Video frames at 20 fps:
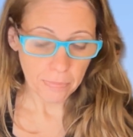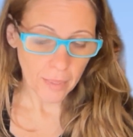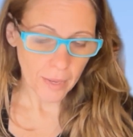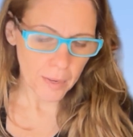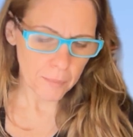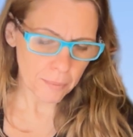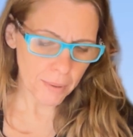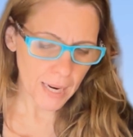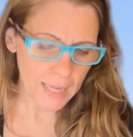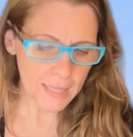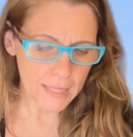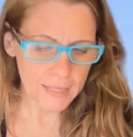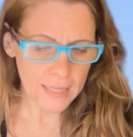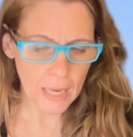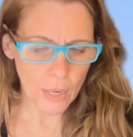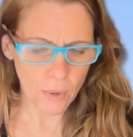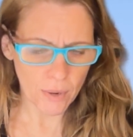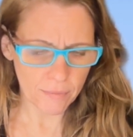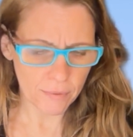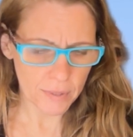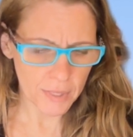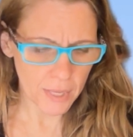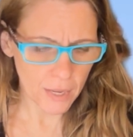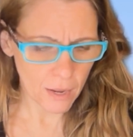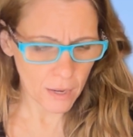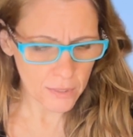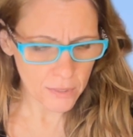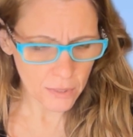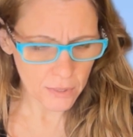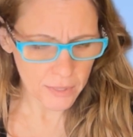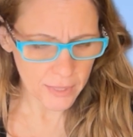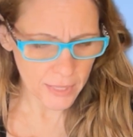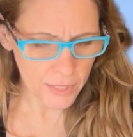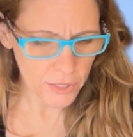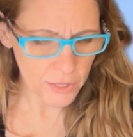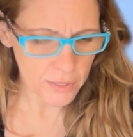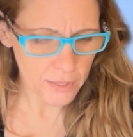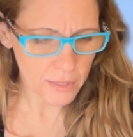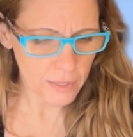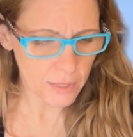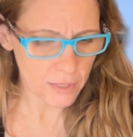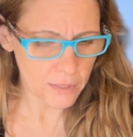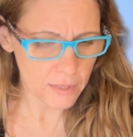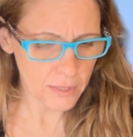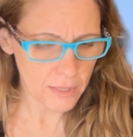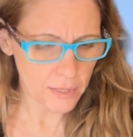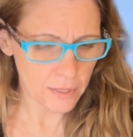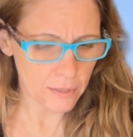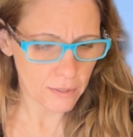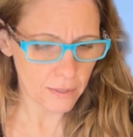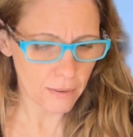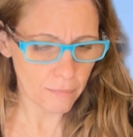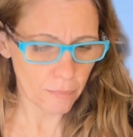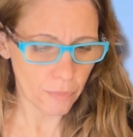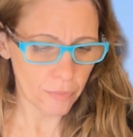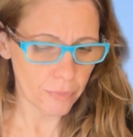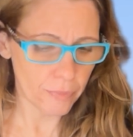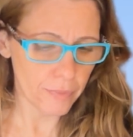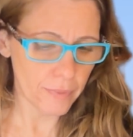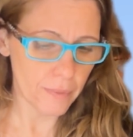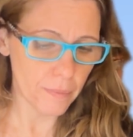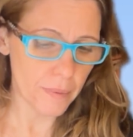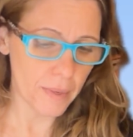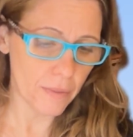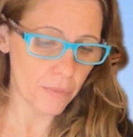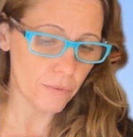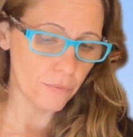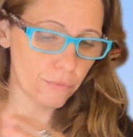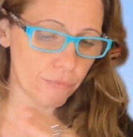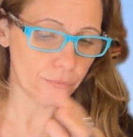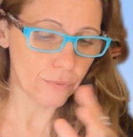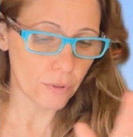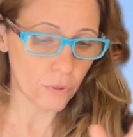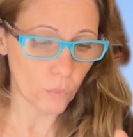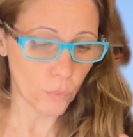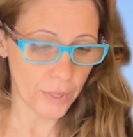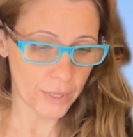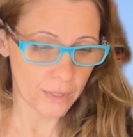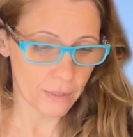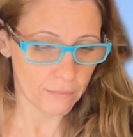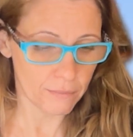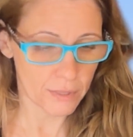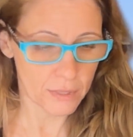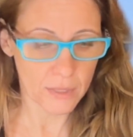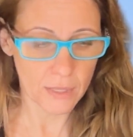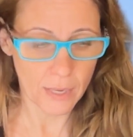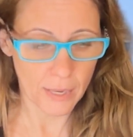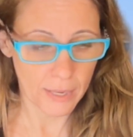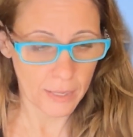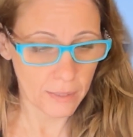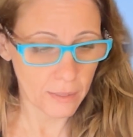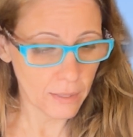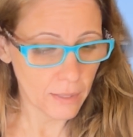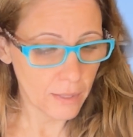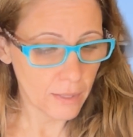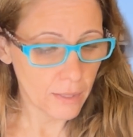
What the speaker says: In practice, however, the exaltation is considered in the full width of the sign.